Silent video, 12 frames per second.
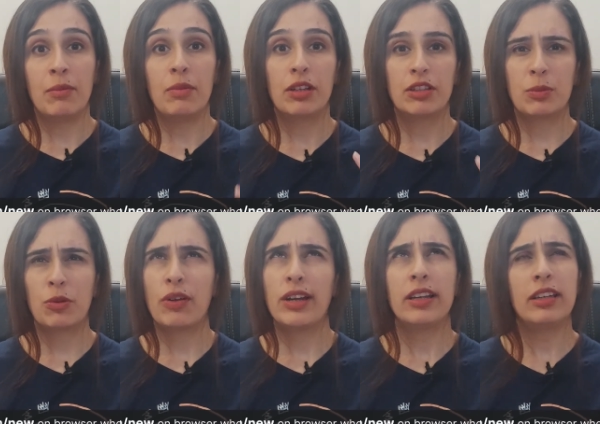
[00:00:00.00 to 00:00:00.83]
because they
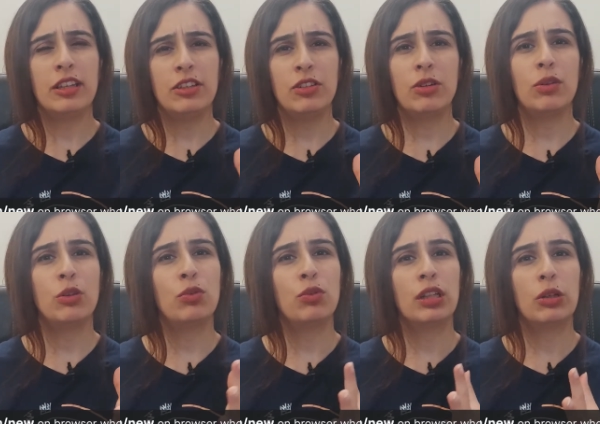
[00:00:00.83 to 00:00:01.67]
provide an easier way
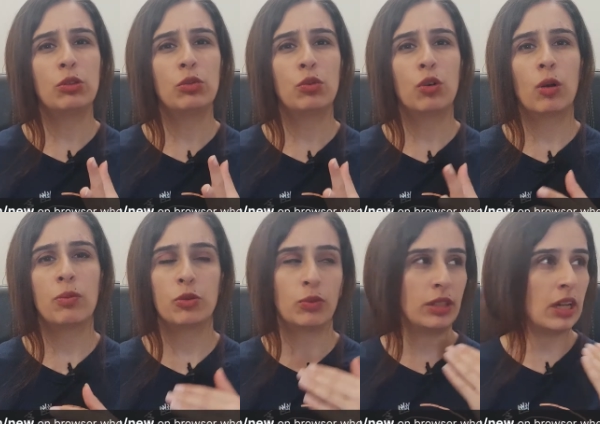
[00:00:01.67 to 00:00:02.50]
to fill out the
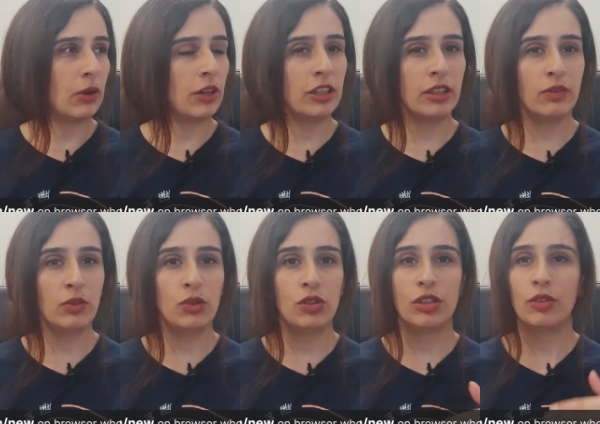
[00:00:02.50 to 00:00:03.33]
forms without any
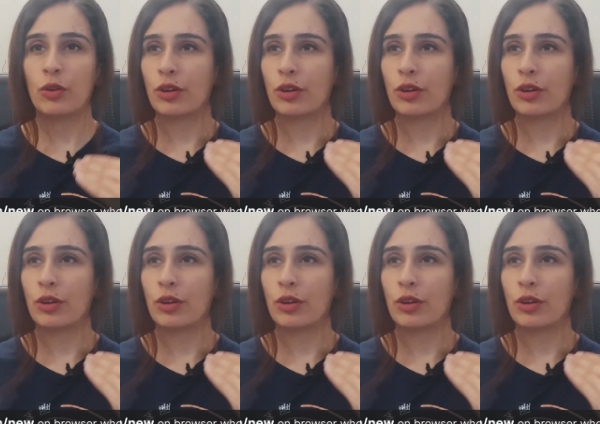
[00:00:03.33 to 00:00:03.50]
confusion